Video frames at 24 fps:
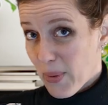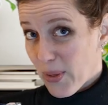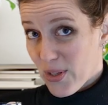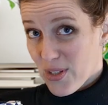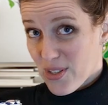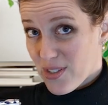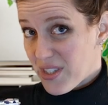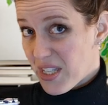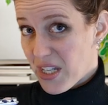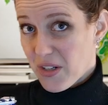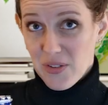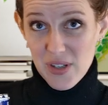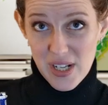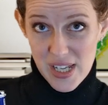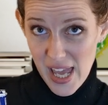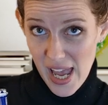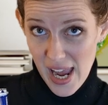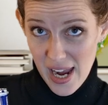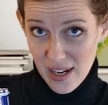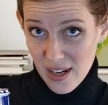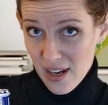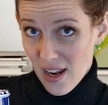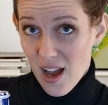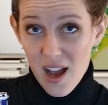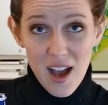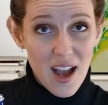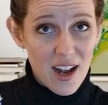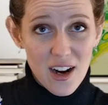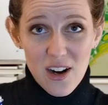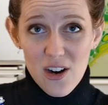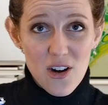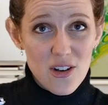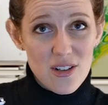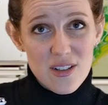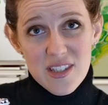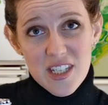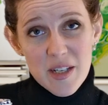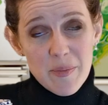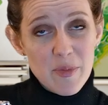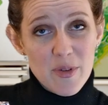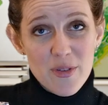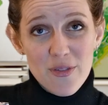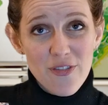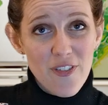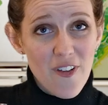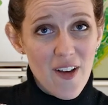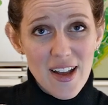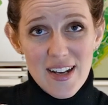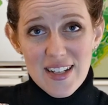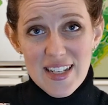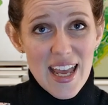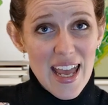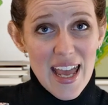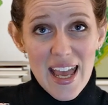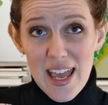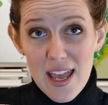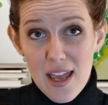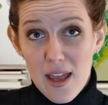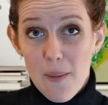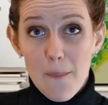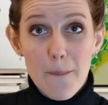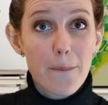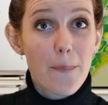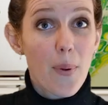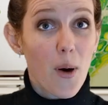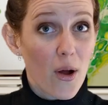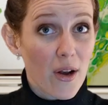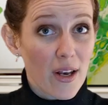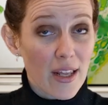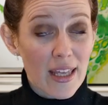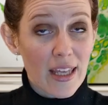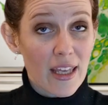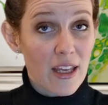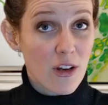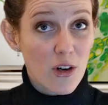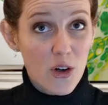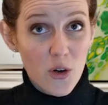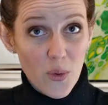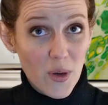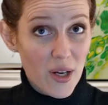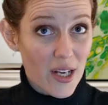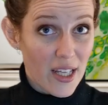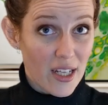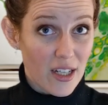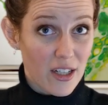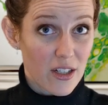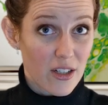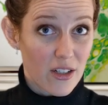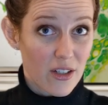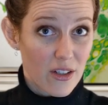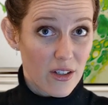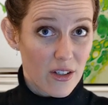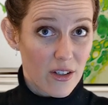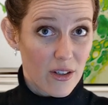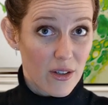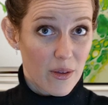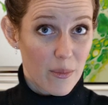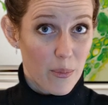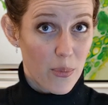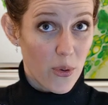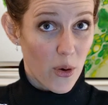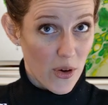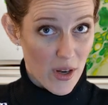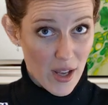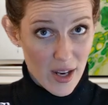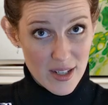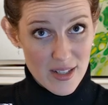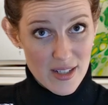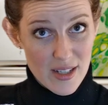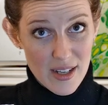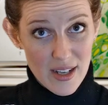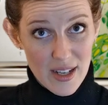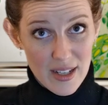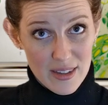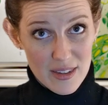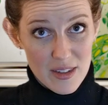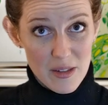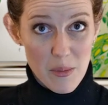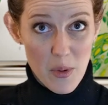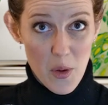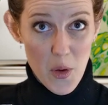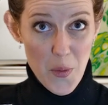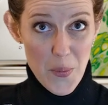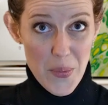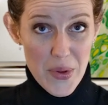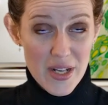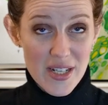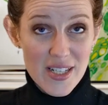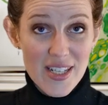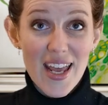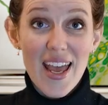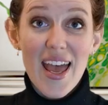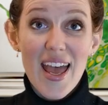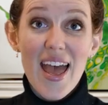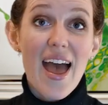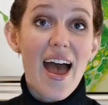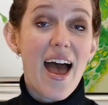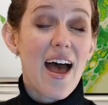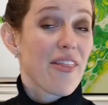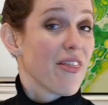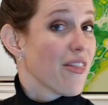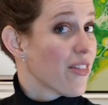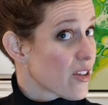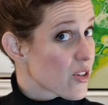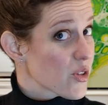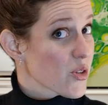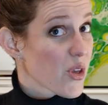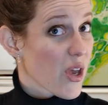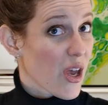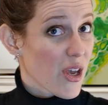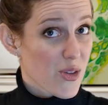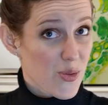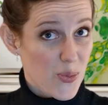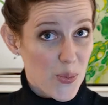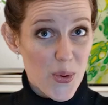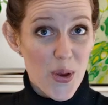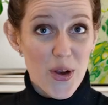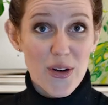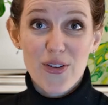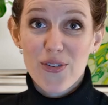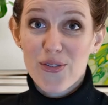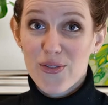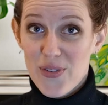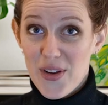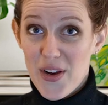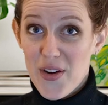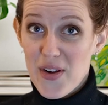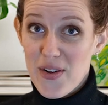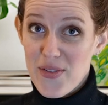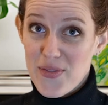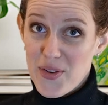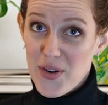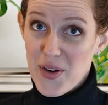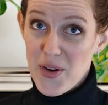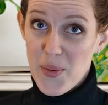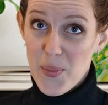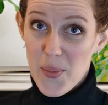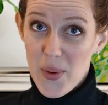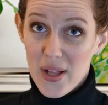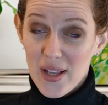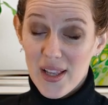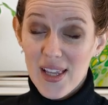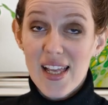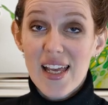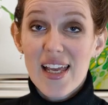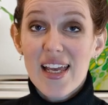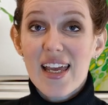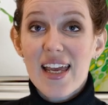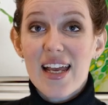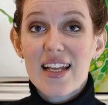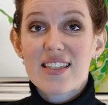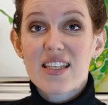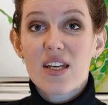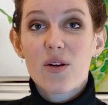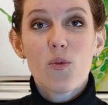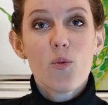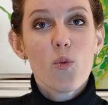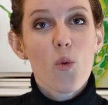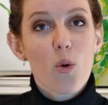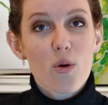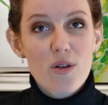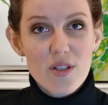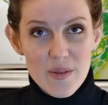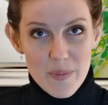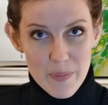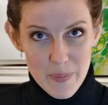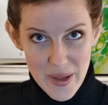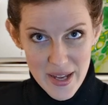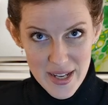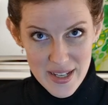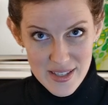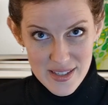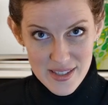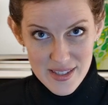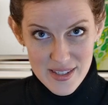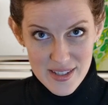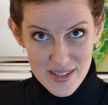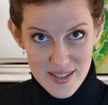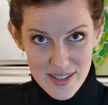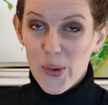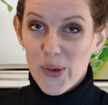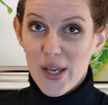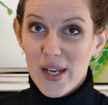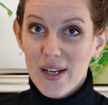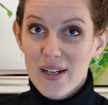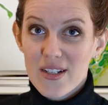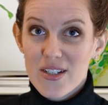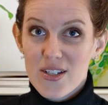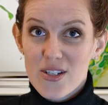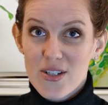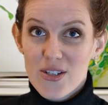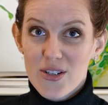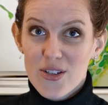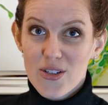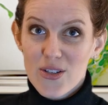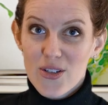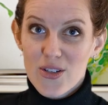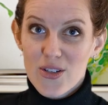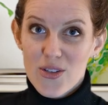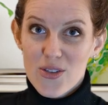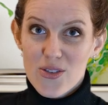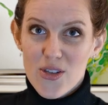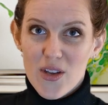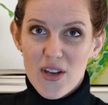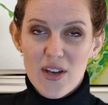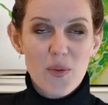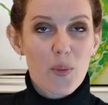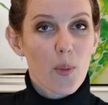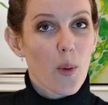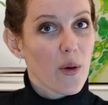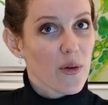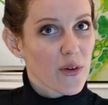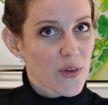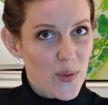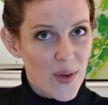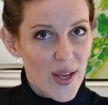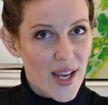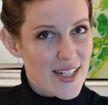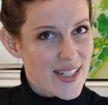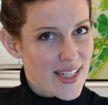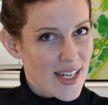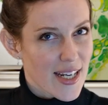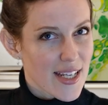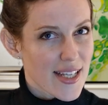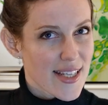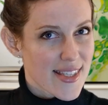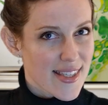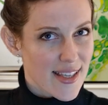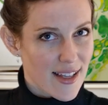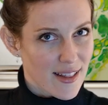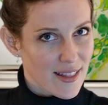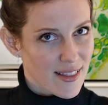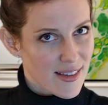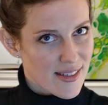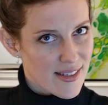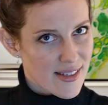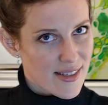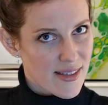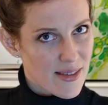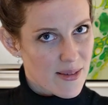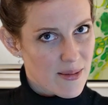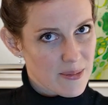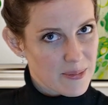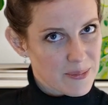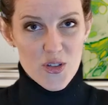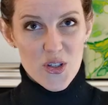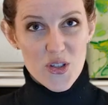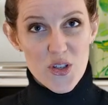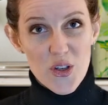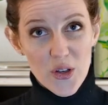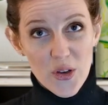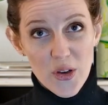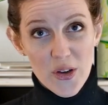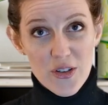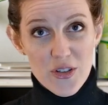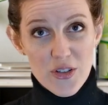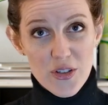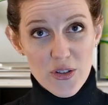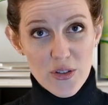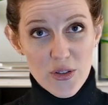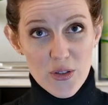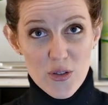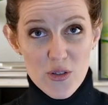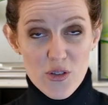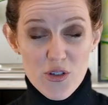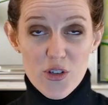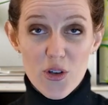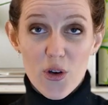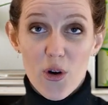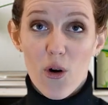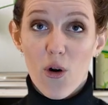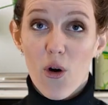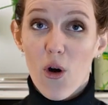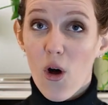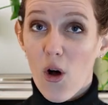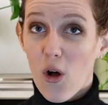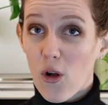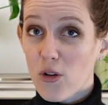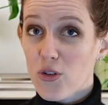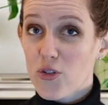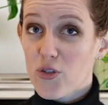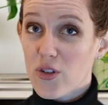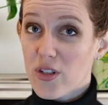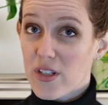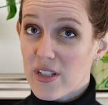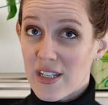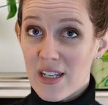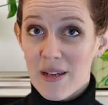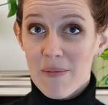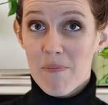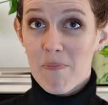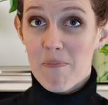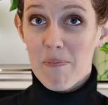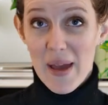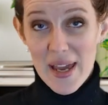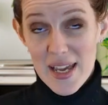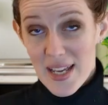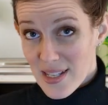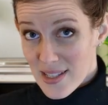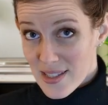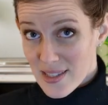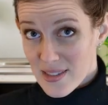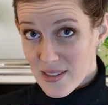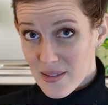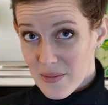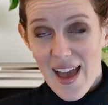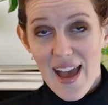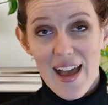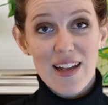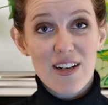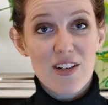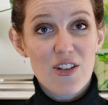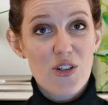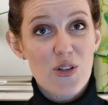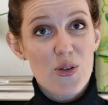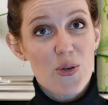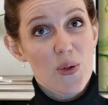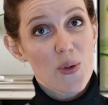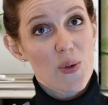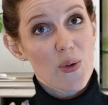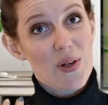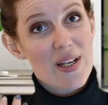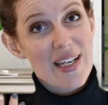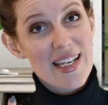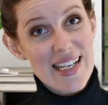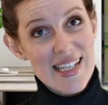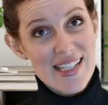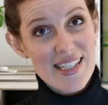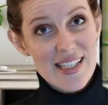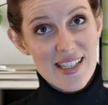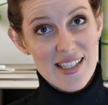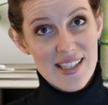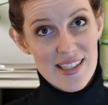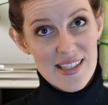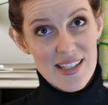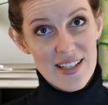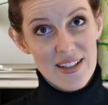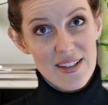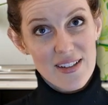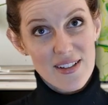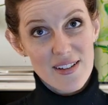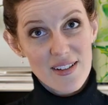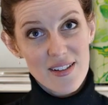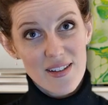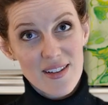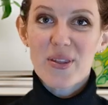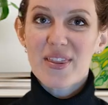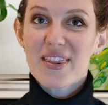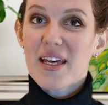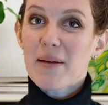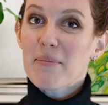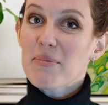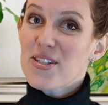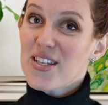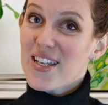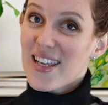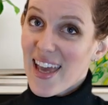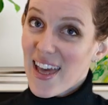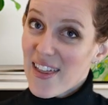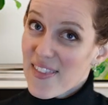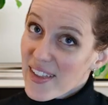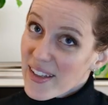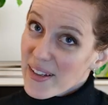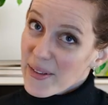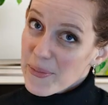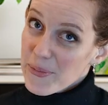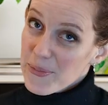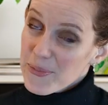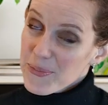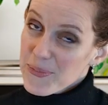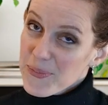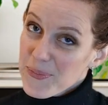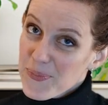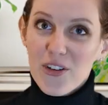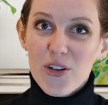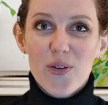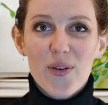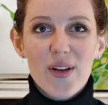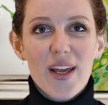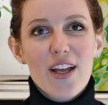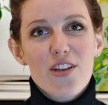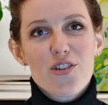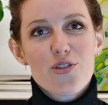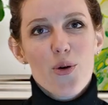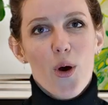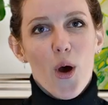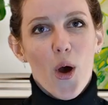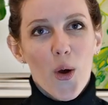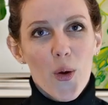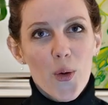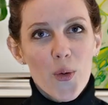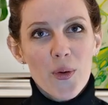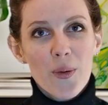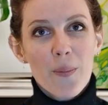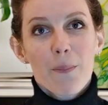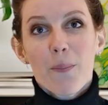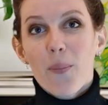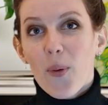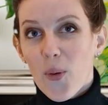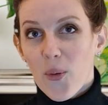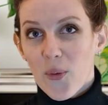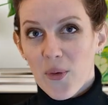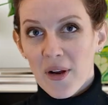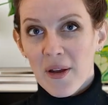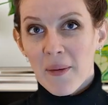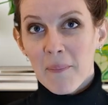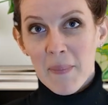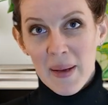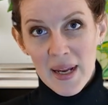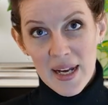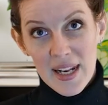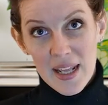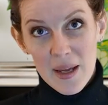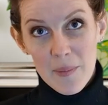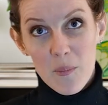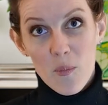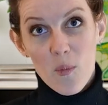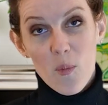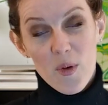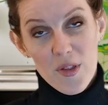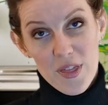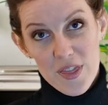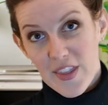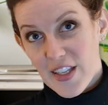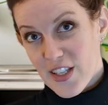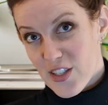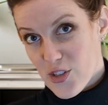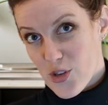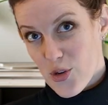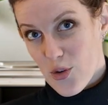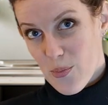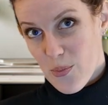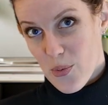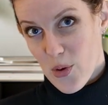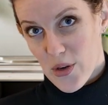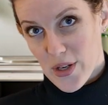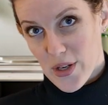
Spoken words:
because there again, I can't seem to find a polycrylic product at the moment, and this has worked very, very well. It's a water-based product, so it won't create any cells. So you're going to use your ultra deep base and your Easy Seal, put them together and create your own pouring medium with these 2